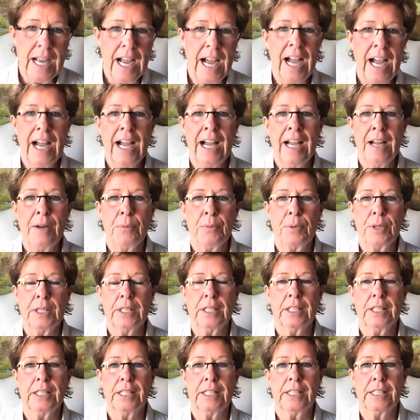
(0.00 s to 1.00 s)
I
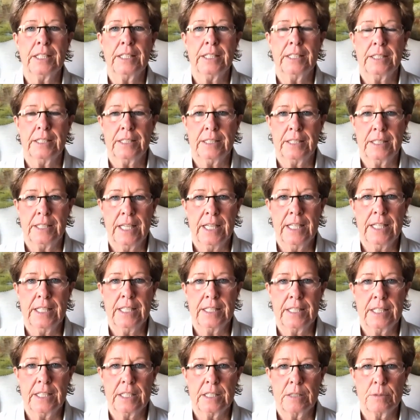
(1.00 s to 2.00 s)
really
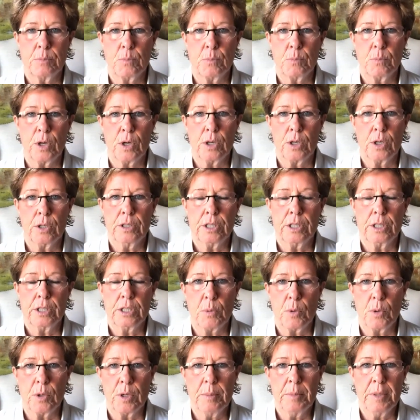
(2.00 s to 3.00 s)
needed this word
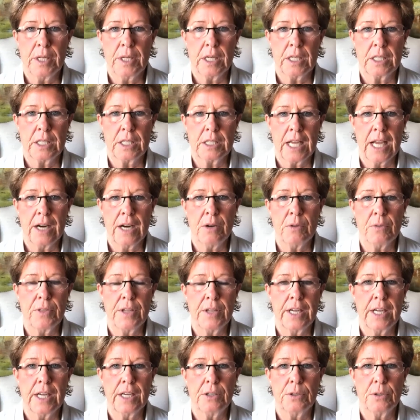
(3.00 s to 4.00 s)
this morning because I don't
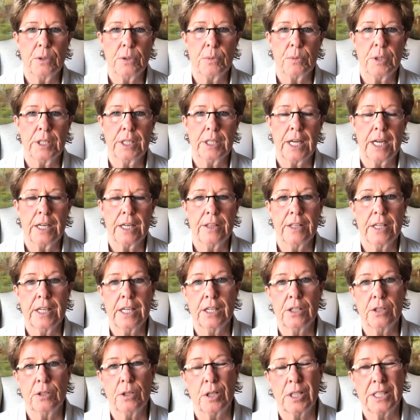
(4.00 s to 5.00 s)
think I do a really, I
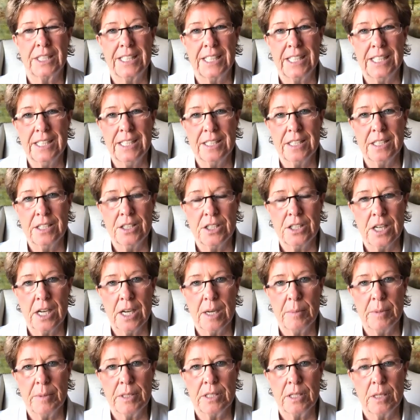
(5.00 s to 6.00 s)
think I do a decent
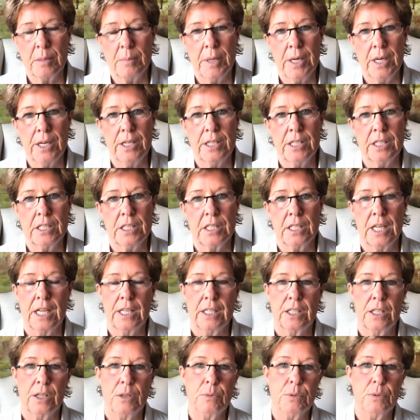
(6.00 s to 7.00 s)
job in some areas and
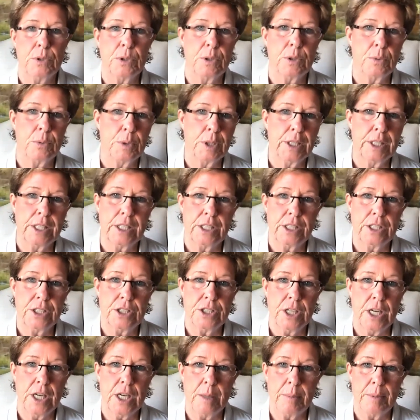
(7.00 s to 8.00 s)
I don't do a really
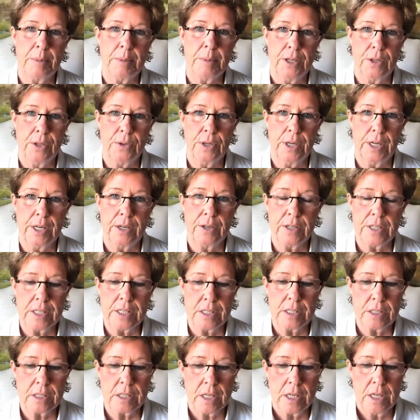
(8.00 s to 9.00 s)
good job in other
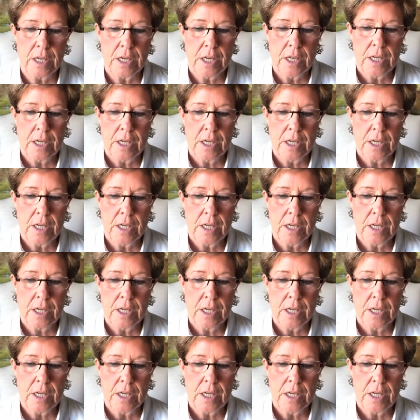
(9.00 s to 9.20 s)
areas.